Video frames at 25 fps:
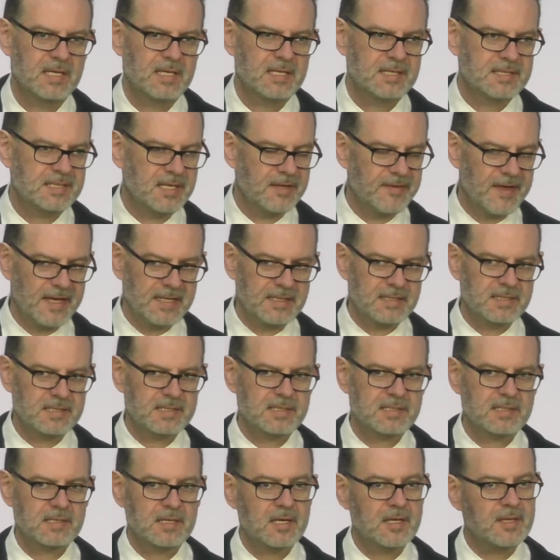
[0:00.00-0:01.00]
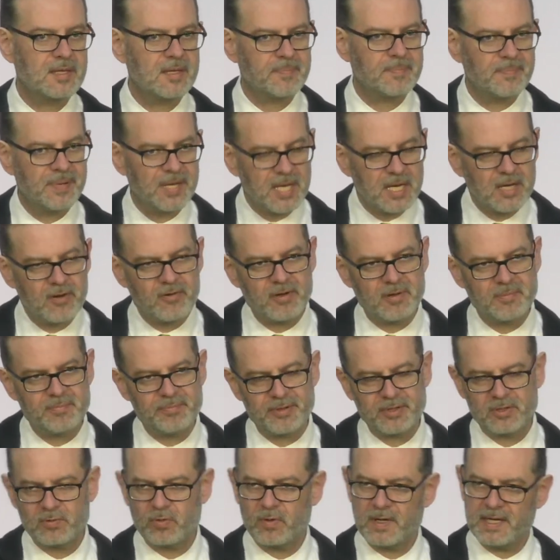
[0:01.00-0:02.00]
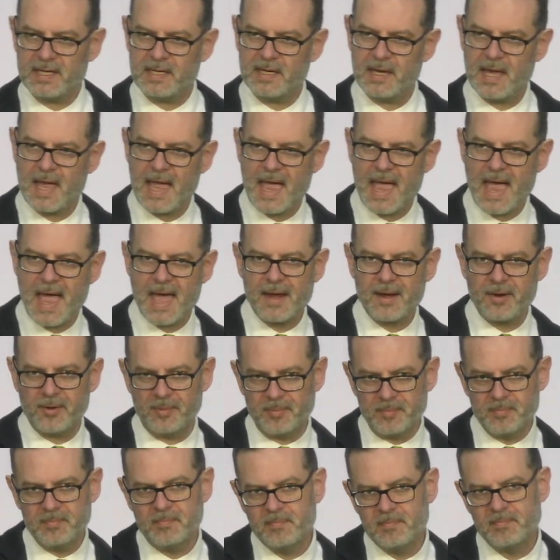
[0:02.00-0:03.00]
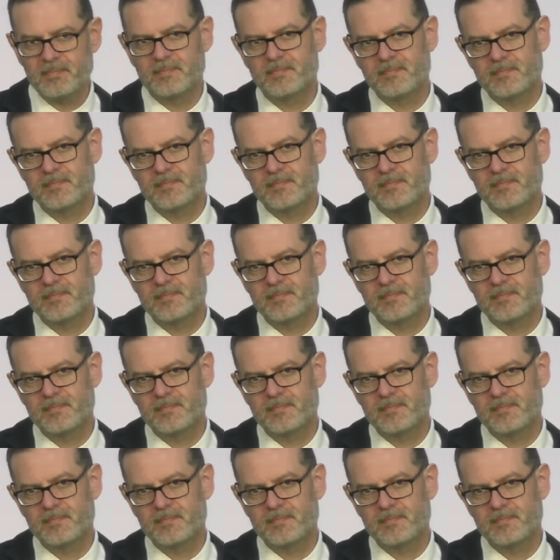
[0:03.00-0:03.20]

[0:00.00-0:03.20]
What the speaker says: So that's the period between Adam,